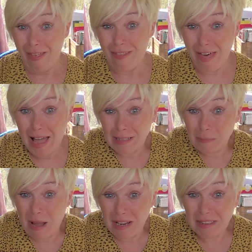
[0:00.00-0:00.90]
that's
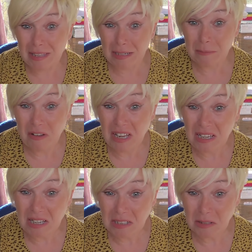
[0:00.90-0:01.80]
my Think
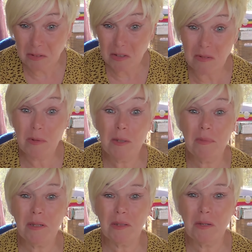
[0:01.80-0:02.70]
Pink subscription
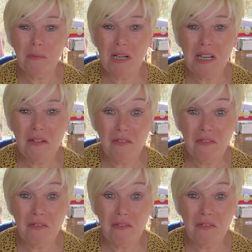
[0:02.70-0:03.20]
box opening